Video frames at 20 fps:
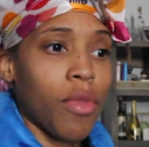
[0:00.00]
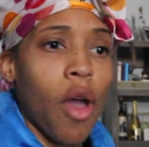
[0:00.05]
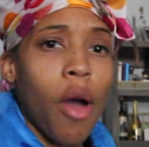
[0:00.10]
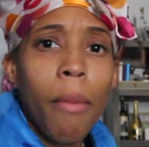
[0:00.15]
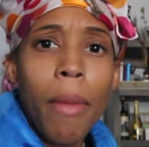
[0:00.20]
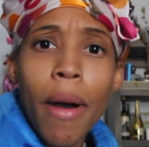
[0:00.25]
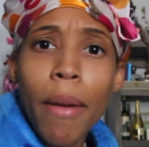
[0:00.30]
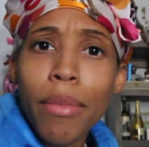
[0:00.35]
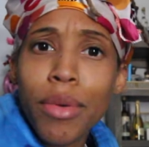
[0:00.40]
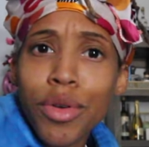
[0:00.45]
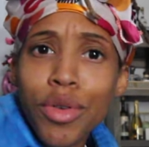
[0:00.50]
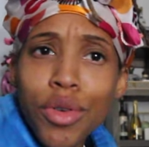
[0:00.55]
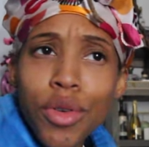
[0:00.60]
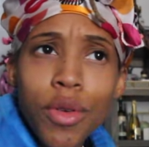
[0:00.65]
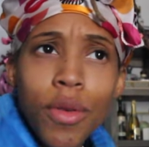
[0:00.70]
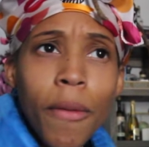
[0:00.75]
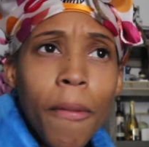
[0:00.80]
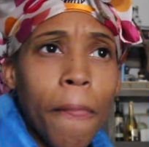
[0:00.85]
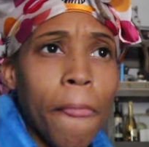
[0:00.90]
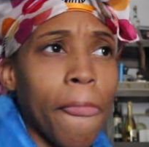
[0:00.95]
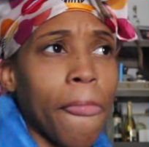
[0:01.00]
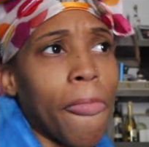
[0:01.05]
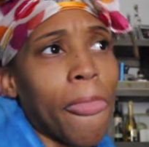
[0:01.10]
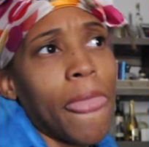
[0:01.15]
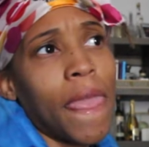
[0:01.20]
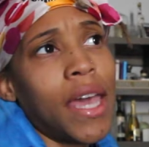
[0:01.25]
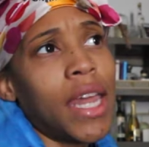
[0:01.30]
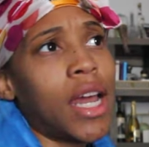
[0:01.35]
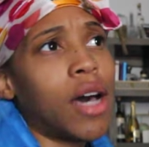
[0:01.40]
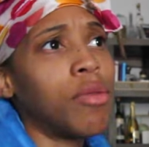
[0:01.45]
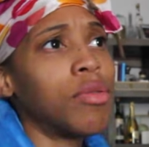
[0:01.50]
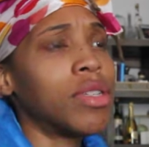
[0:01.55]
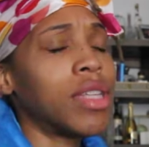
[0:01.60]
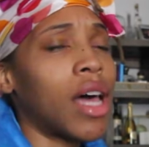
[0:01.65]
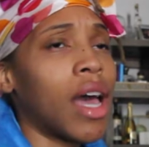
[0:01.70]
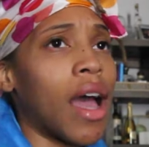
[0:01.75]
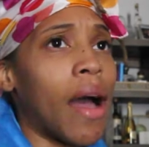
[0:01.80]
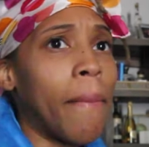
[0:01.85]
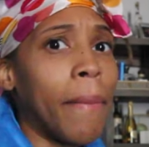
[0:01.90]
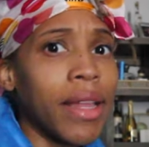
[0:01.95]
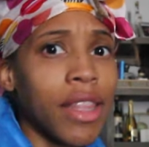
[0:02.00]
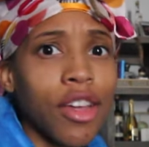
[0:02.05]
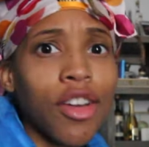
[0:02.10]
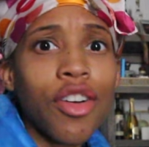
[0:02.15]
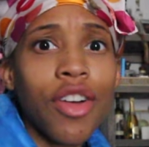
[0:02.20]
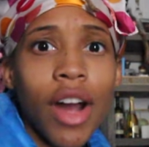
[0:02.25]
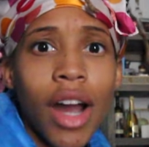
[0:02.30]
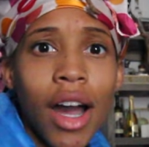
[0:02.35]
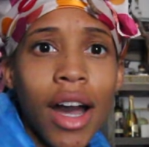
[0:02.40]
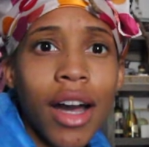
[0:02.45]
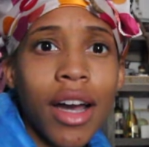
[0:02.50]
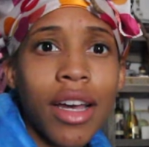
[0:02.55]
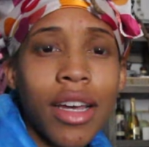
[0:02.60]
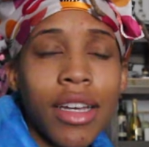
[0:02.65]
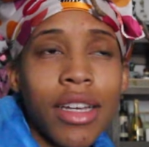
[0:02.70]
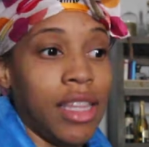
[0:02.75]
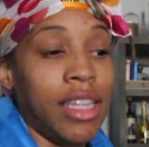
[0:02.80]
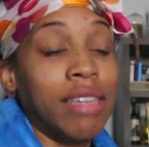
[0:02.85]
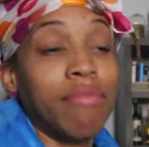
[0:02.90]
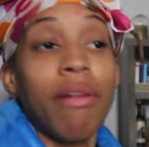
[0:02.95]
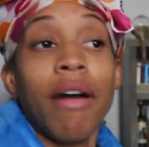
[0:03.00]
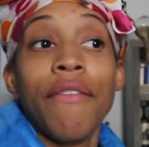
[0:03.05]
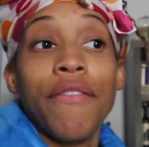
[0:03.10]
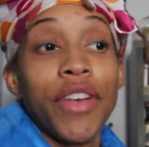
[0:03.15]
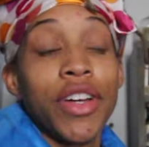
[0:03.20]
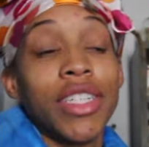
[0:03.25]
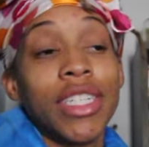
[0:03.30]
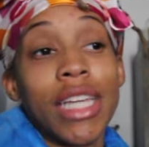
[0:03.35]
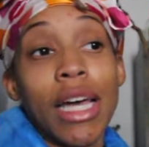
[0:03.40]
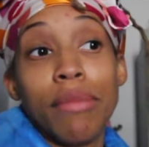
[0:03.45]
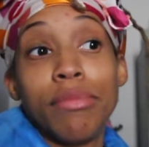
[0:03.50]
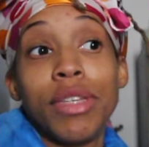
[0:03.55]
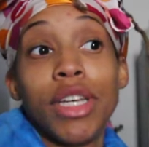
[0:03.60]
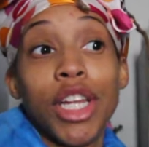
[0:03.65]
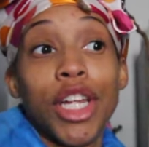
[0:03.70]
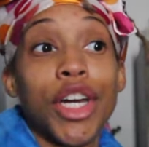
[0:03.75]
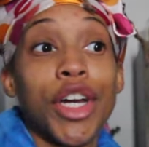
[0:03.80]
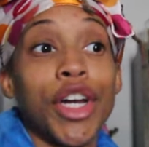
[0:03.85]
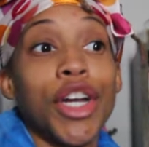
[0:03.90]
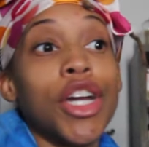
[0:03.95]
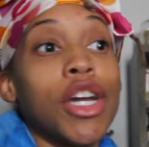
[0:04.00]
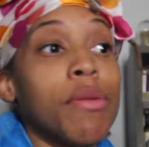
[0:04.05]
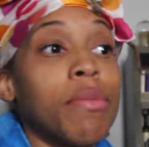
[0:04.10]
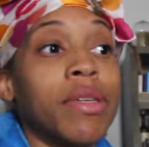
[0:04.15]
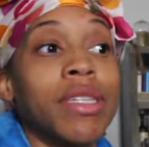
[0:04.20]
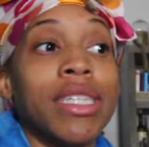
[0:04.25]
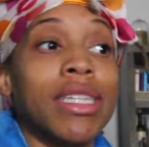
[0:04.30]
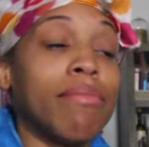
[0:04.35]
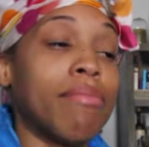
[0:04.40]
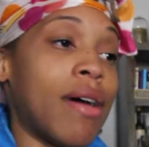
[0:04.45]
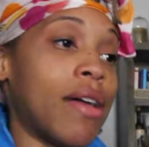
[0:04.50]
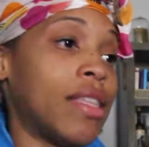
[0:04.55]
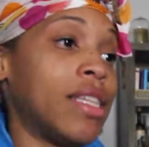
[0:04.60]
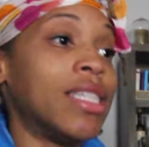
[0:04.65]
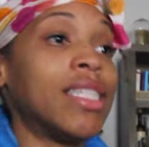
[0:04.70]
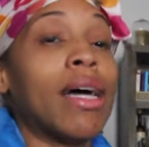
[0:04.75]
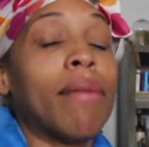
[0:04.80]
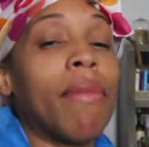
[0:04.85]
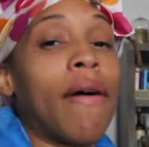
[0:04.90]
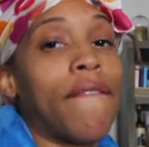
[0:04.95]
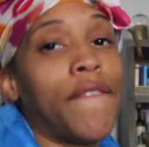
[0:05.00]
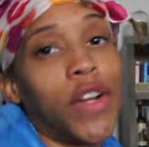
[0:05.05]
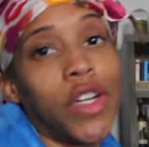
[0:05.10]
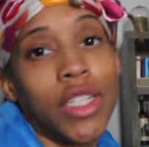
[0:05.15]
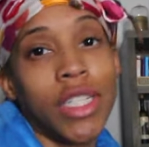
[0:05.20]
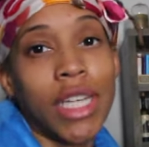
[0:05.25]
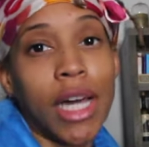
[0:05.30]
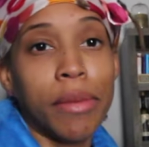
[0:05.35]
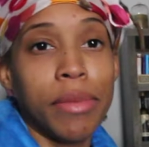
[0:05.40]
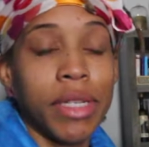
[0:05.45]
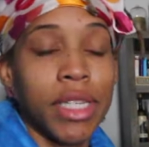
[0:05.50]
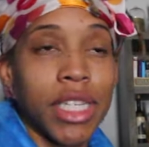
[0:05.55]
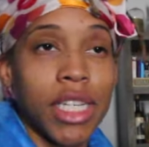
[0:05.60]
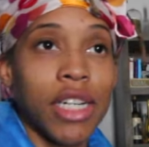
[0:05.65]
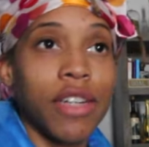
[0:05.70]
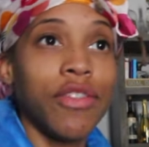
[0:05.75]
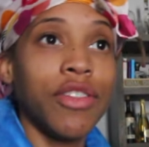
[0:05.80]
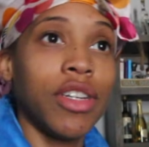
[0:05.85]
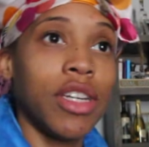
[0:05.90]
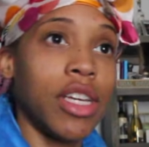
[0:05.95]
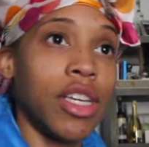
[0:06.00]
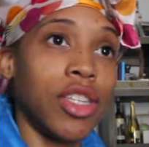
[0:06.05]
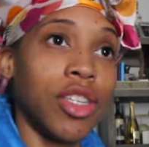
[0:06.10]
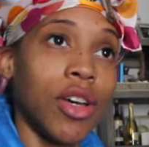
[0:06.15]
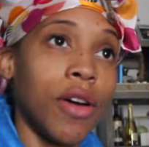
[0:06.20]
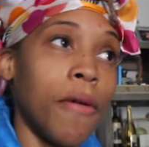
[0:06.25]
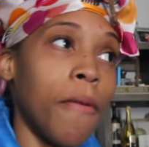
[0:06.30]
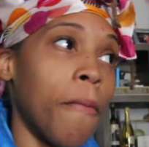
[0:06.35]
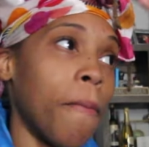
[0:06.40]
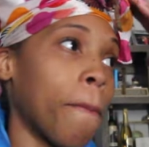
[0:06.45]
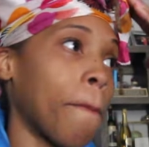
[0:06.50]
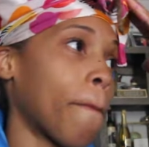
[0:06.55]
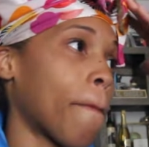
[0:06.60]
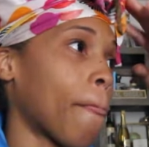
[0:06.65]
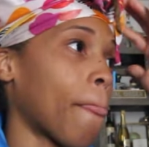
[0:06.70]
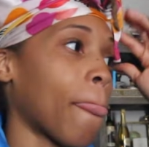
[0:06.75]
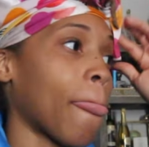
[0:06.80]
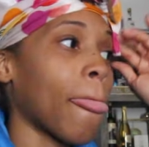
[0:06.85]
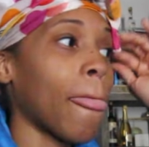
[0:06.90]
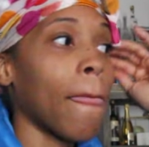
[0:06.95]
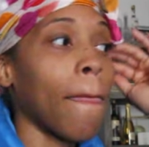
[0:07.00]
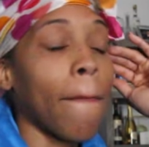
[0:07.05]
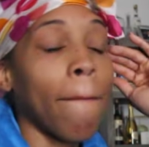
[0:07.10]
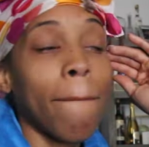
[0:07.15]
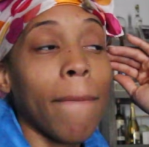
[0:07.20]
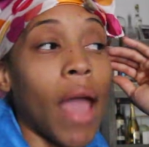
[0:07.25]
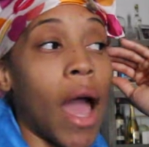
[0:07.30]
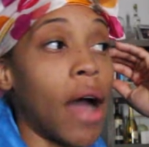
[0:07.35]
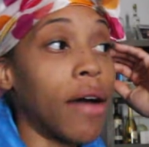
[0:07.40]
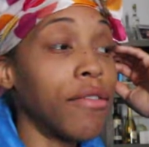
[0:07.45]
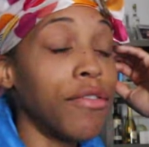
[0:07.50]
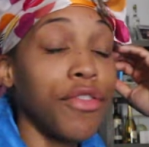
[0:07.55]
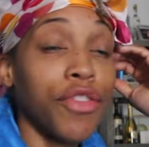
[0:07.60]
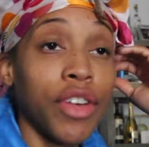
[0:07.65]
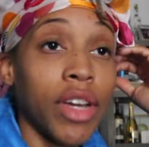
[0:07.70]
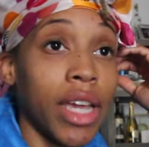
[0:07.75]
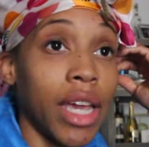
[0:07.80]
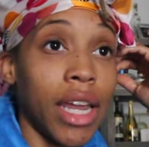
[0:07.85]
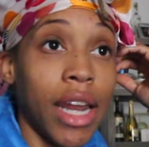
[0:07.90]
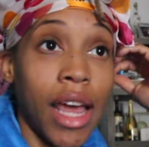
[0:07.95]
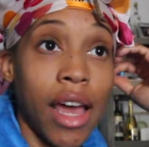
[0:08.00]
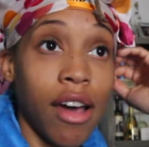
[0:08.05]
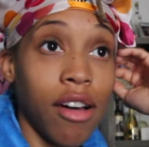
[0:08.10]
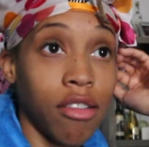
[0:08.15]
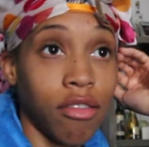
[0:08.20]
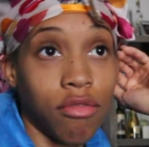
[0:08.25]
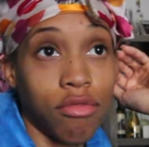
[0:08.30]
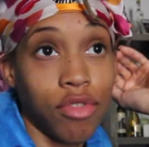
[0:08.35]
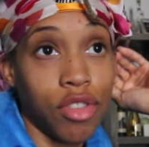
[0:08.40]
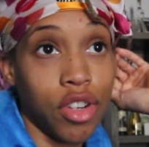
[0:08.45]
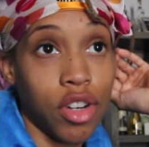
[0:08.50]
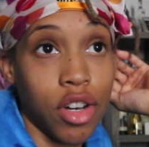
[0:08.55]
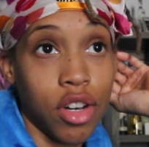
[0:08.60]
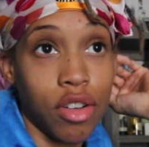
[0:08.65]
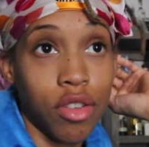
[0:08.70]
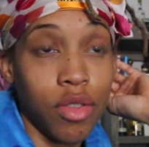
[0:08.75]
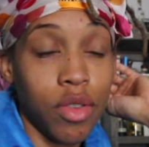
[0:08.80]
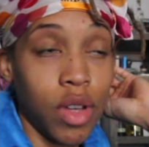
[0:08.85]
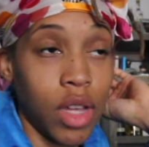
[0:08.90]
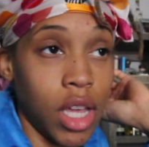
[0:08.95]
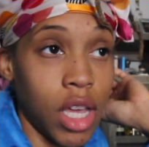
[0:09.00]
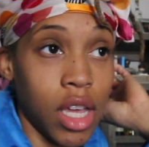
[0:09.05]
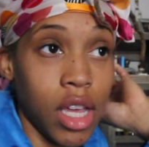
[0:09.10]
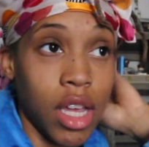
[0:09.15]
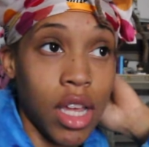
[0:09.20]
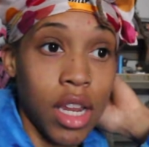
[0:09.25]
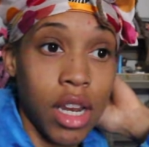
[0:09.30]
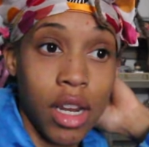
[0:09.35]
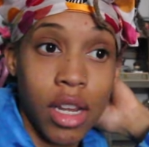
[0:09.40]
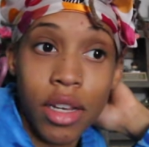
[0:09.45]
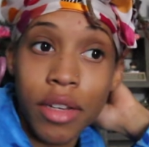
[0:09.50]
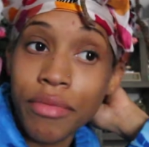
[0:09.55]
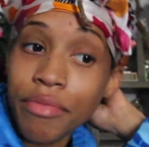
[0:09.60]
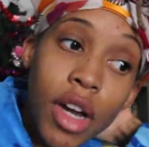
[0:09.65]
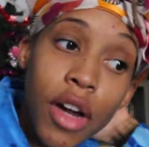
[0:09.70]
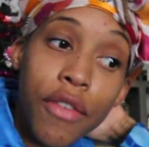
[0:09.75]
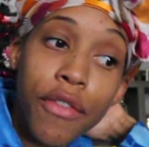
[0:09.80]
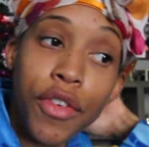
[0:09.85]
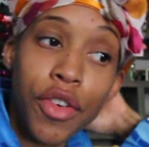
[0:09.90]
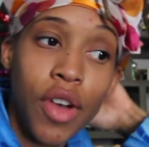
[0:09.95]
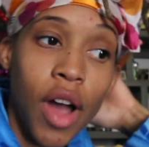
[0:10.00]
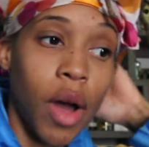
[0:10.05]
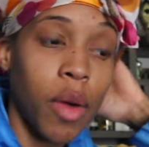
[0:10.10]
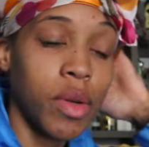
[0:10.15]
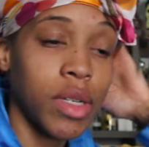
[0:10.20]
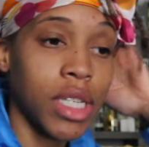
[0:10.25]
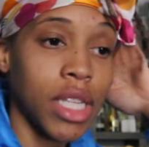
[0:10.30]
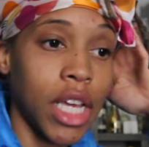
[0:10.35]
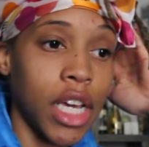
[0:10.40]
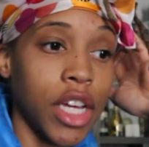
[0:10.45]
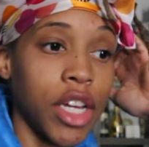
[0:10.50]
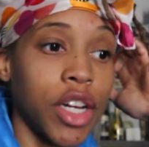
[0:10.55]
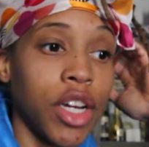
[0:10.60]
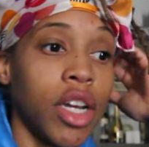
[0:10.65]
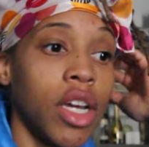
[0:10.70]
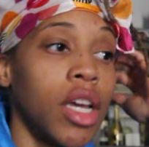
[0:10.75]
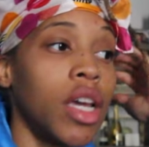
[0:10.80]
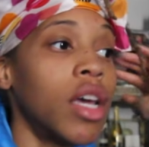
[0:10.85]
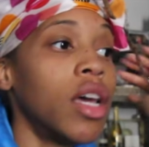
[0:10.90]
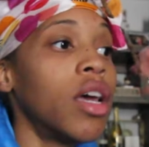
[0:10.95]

on my boob and I was like I'm about to cry this is my first time telling her this is not my, this is not my first time discovering it so I'm freaking out you know and a few hours later